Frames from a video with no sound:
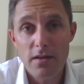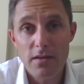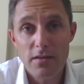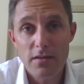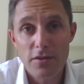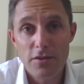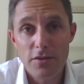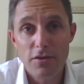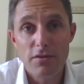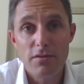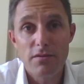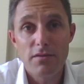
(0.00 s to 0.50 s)

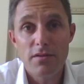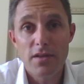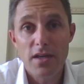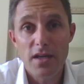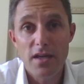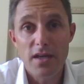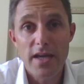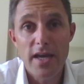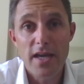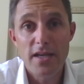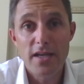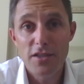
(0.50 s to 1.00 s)

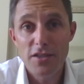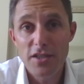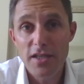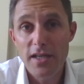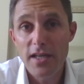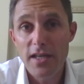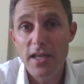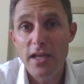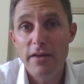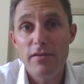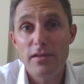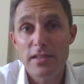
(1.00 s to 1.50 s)
their energy
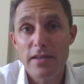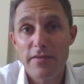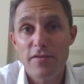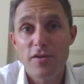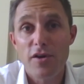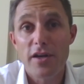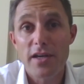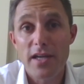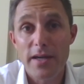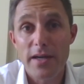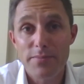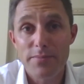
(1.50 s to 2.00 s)
levels have
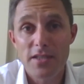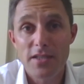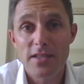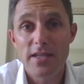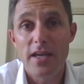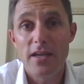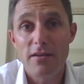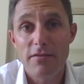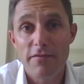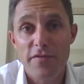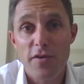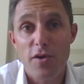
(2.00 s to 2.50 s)
gone up
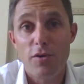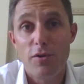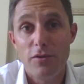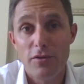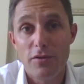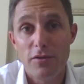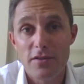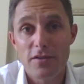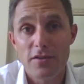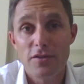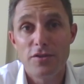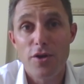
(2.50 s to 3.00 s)

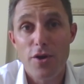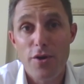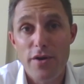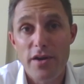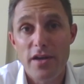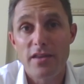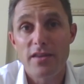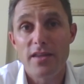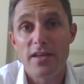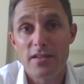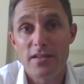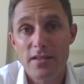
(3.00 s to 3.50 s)
tenfold,
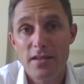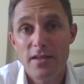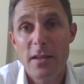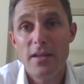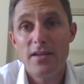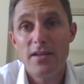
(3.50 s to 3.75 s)
knowing that,